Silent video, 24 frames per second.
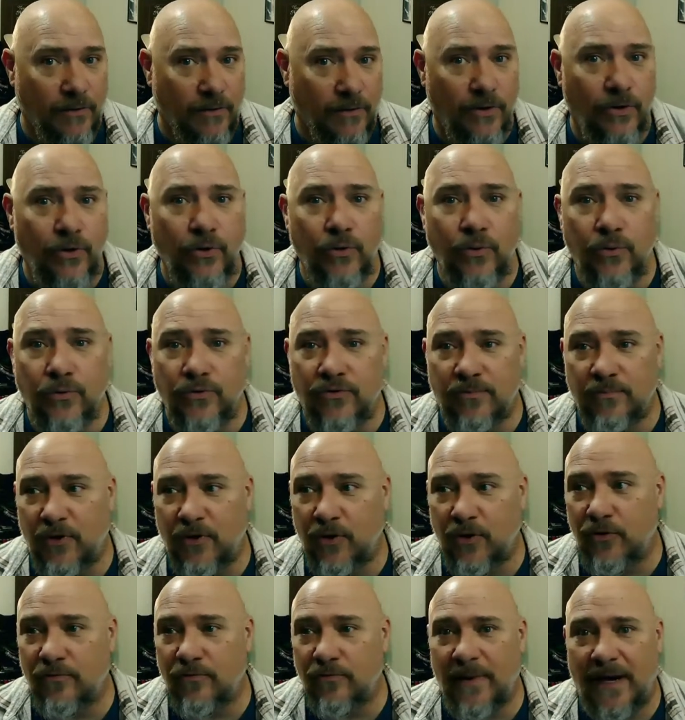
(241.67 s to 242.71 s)

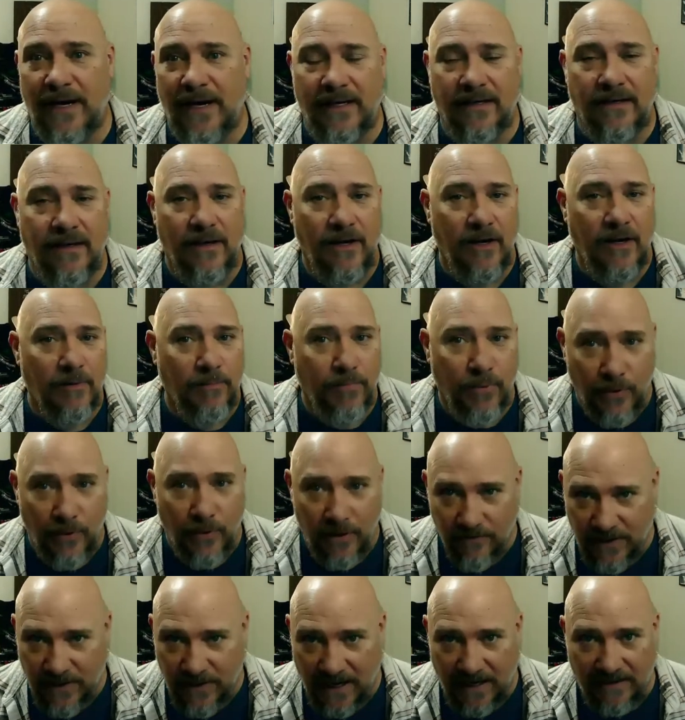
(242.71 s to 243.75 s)
Who's my point
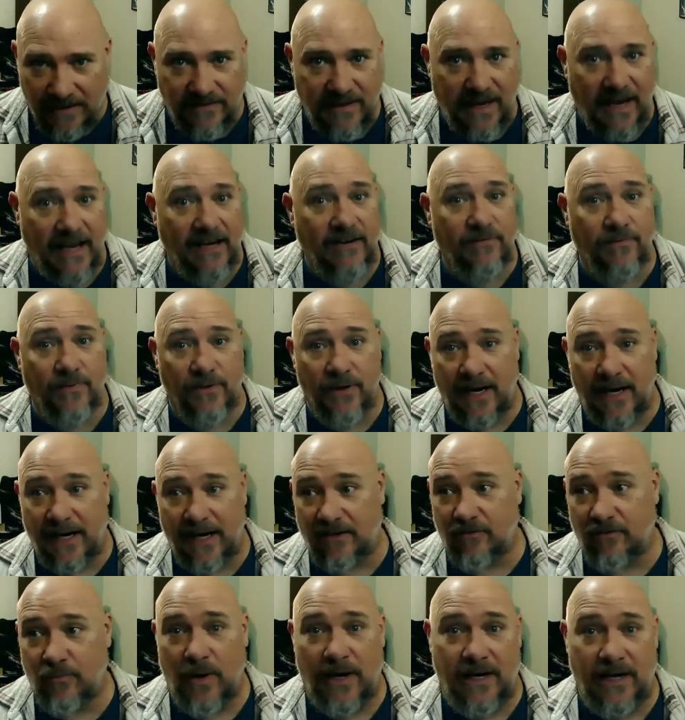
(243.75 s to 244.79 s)
of contact for
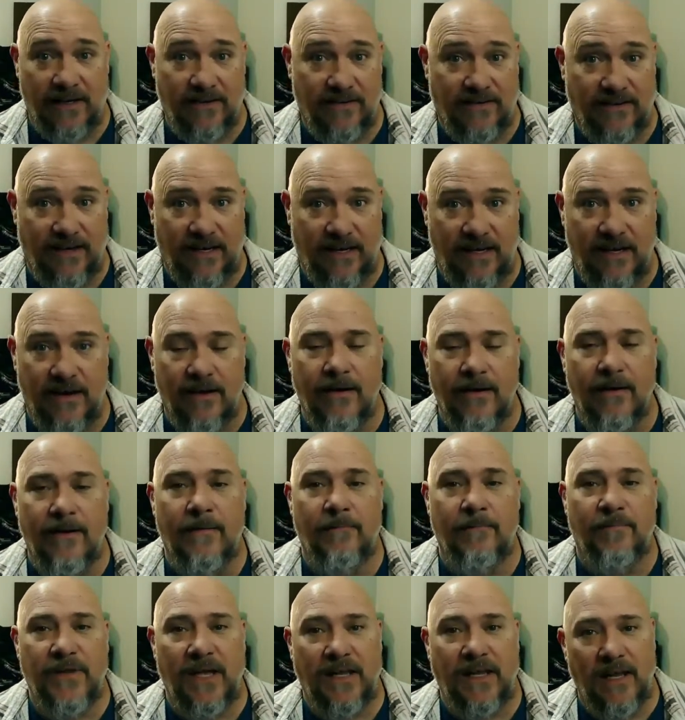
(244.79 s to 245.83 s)
X, Y, and Z?
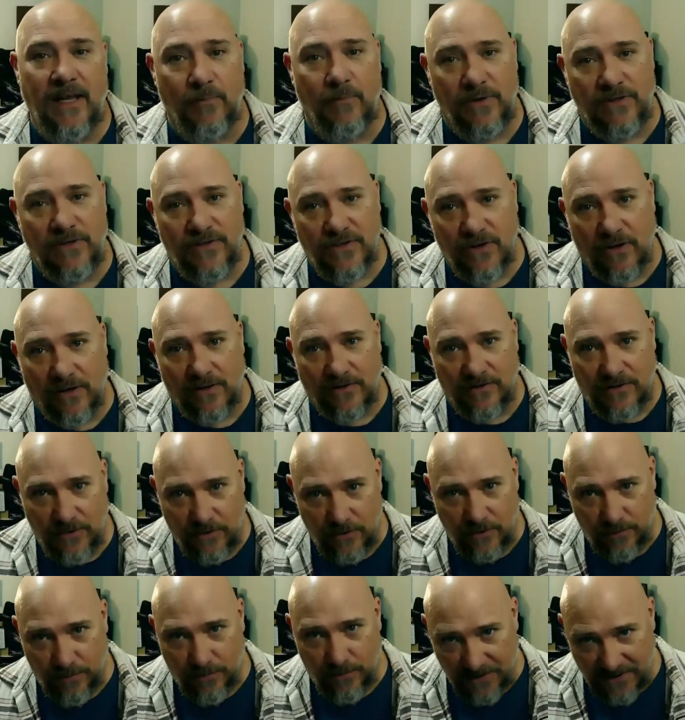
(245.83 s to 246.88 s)
And then we start
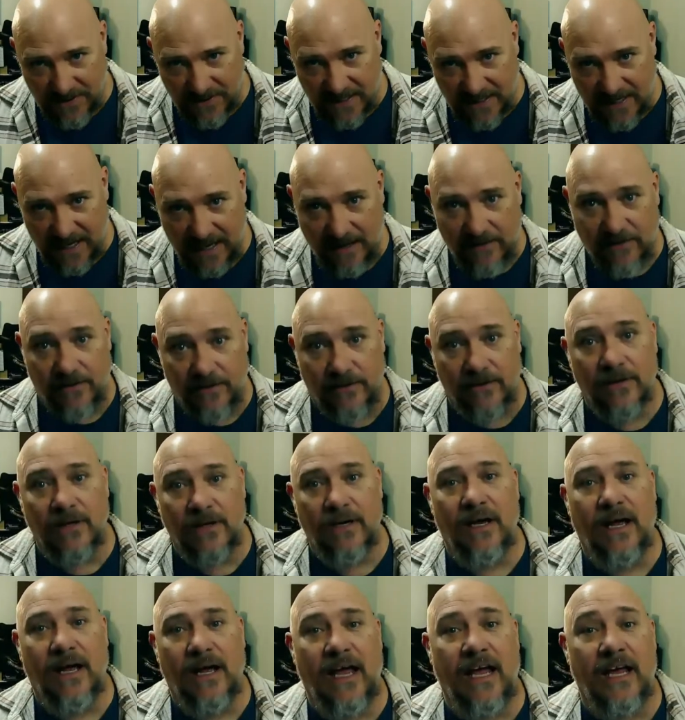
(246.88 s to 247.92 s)
to put together
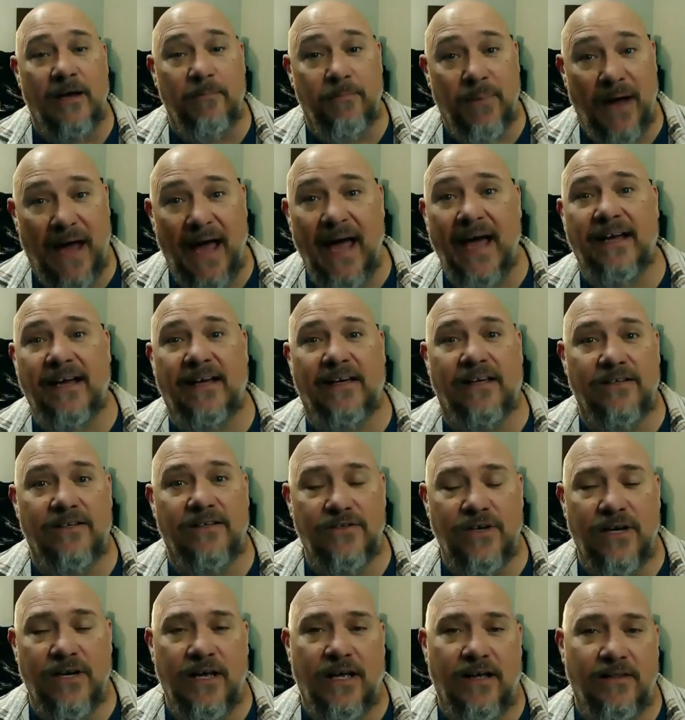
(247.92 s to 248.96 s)
a package
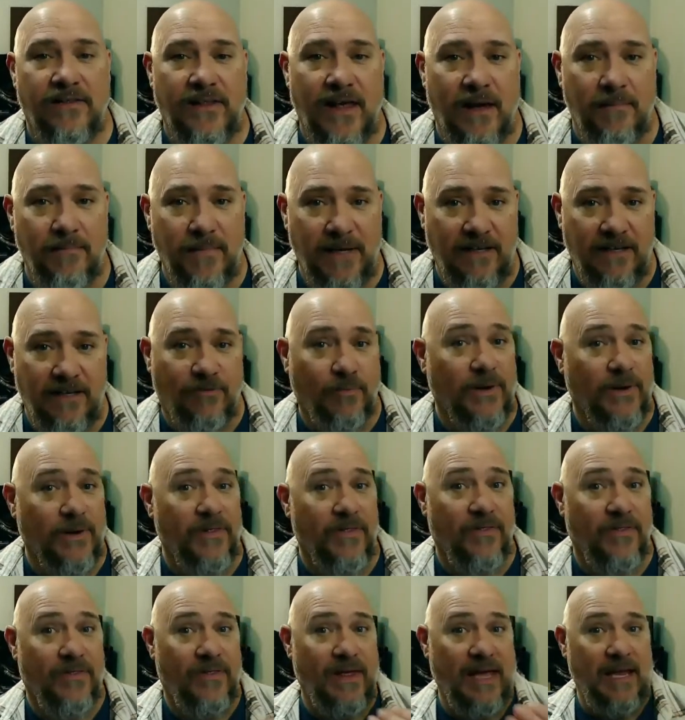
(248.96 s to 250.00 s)
that meets what
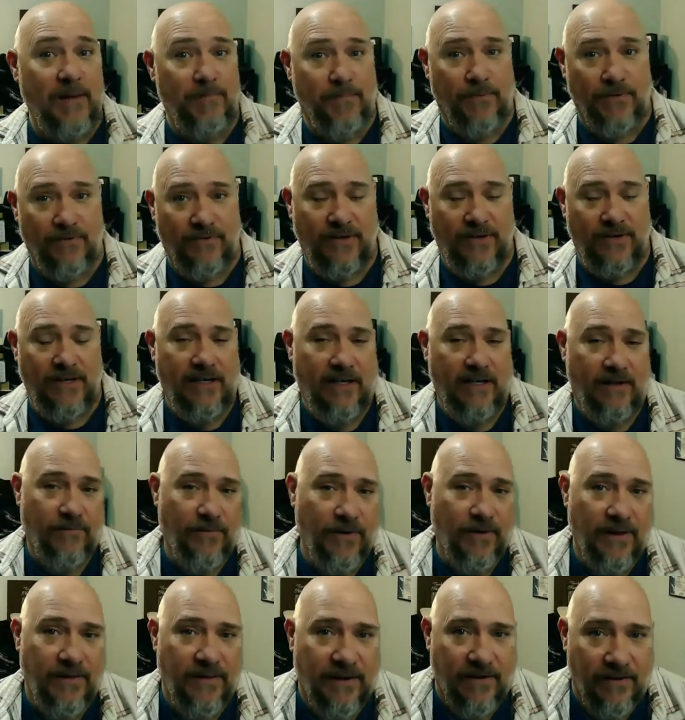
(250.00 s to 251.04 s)
they perceive
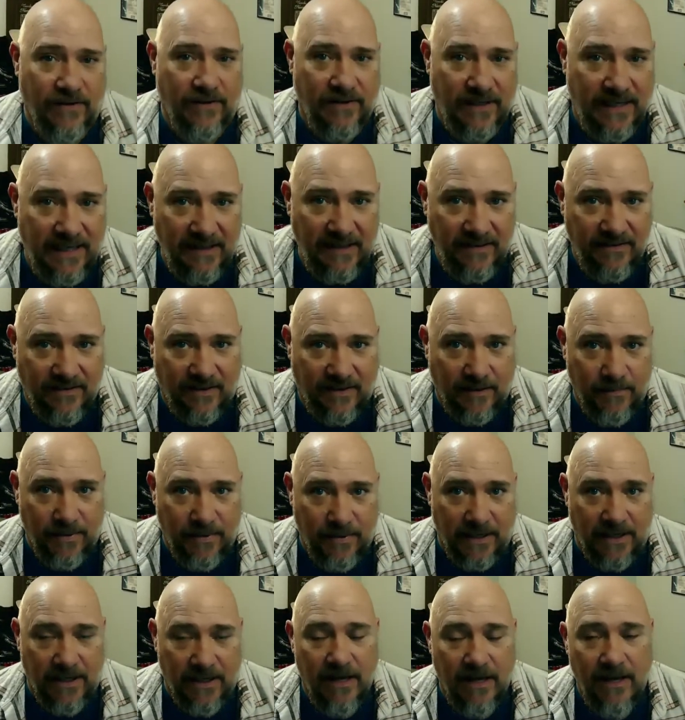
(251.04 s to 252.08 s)
their needs to
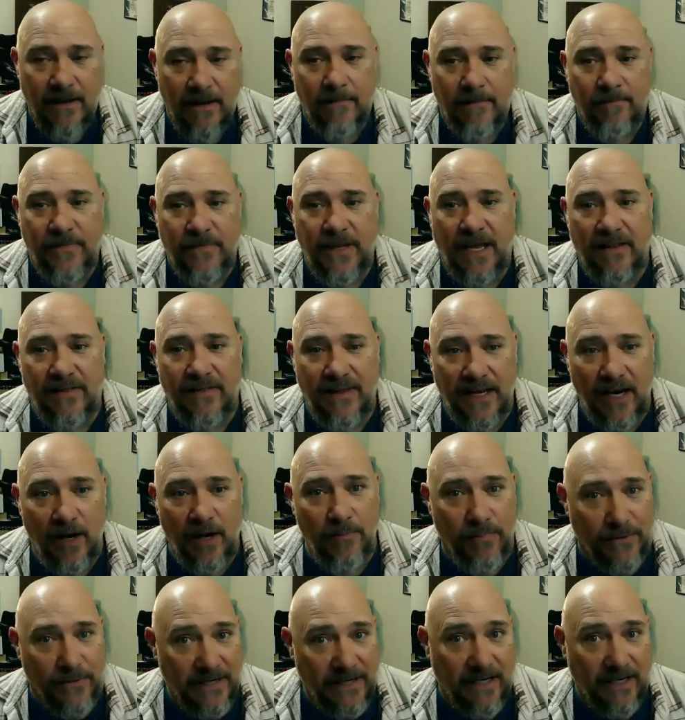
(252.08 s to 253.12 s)
be. And then I'll
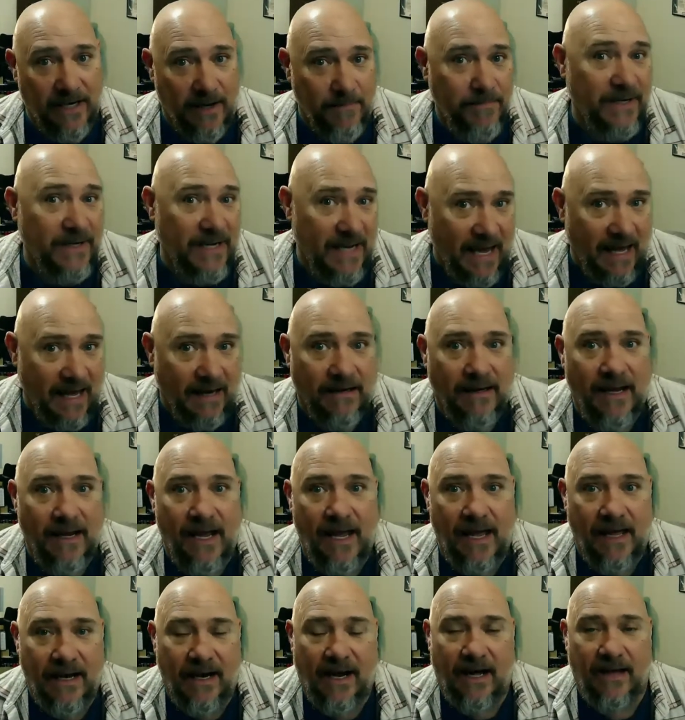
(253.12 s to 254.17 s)
bring it up again
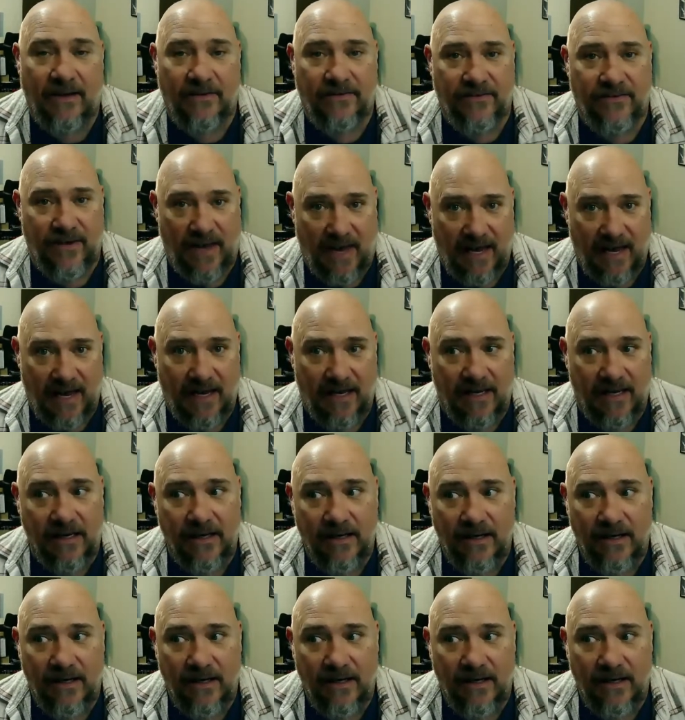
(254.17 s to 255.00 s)
and I'll say,